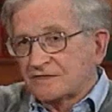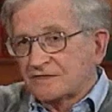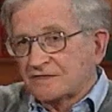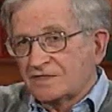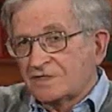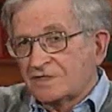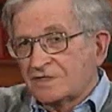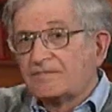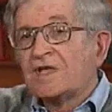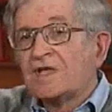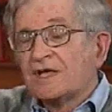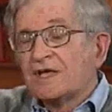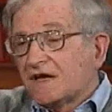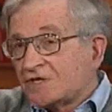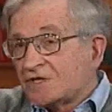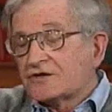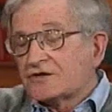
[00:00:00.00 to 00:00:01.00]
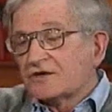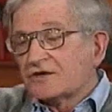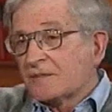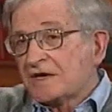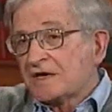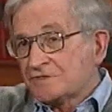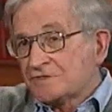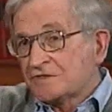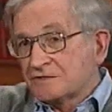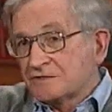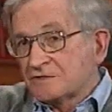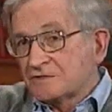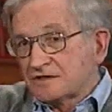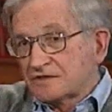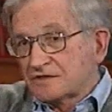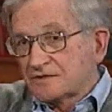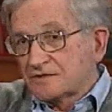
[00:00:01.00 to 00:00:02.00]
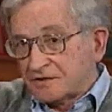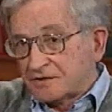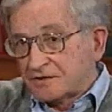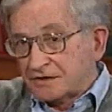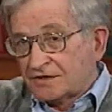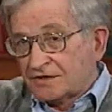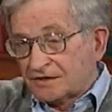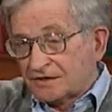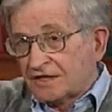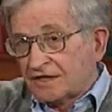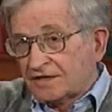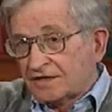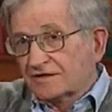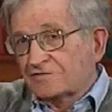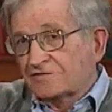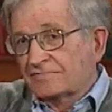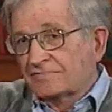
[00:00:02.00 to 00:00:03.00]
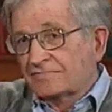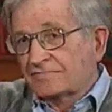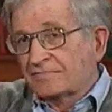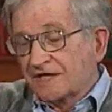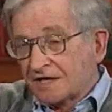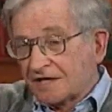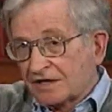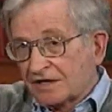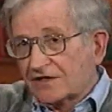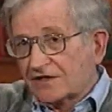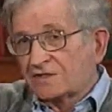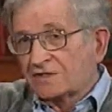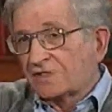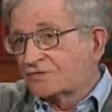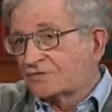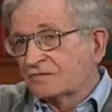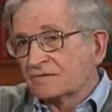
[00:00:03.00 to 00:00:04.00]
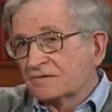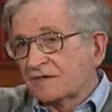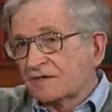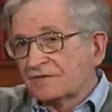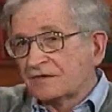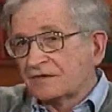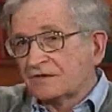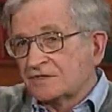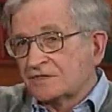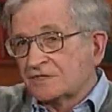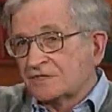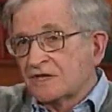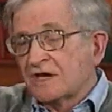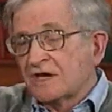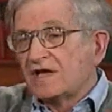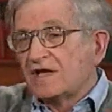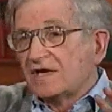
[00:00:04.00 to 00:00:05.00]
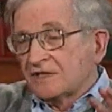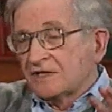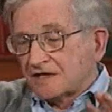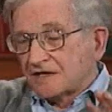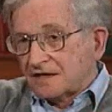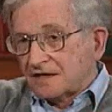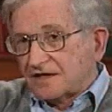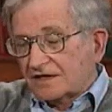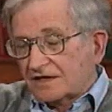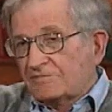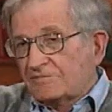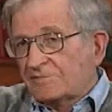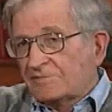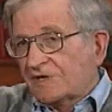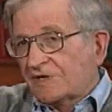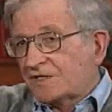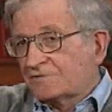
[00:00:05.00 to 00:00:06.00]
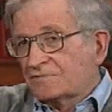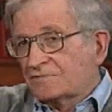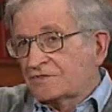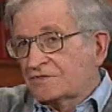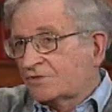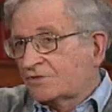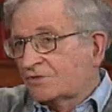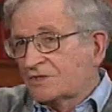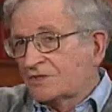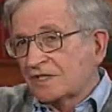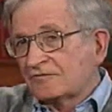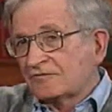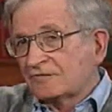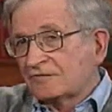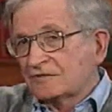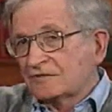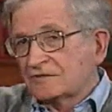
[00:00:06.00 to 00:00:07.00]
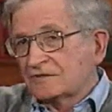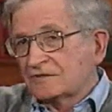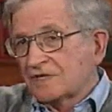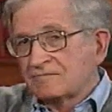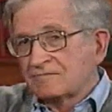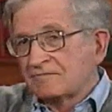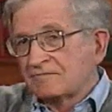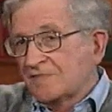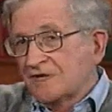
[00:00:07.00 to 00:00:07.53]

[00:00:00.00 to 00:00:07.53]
in eastern Massachusetts, which was the center of beginning of the Industrial Revolution. Their press was calling for,